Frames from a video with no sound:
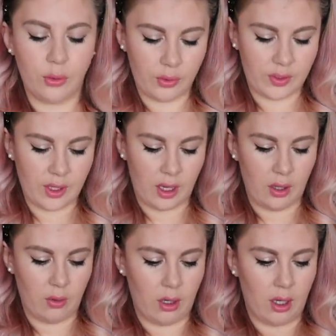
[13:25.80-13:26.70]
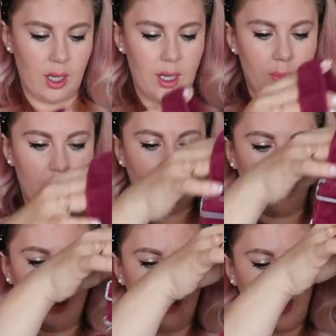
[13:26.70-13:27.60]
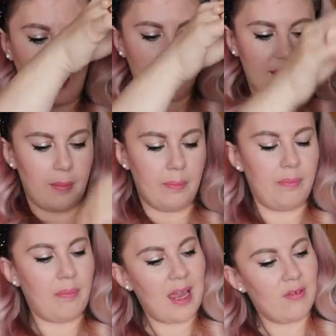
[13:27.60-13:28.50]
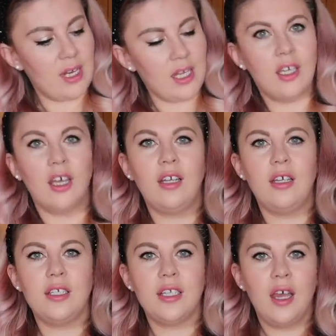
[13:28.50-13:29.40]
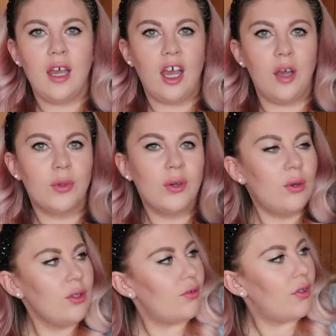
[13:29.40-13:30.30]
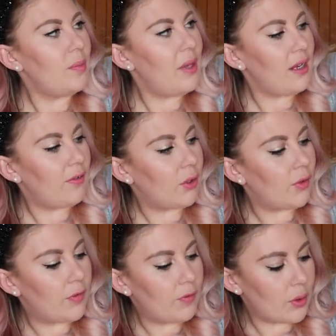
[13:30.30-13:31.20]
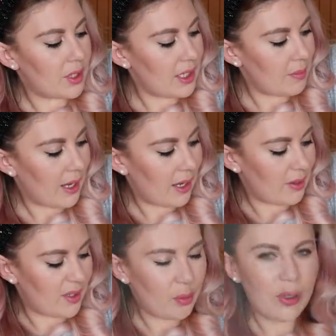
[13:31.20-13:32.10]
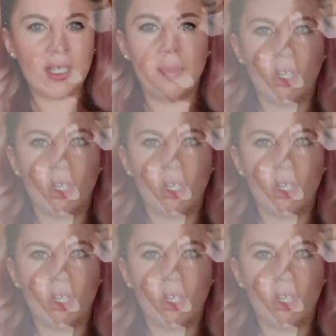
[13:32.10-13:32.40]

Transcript: also I bought this berry coloured um, corduroy pinafore for fourteen pounds, pretty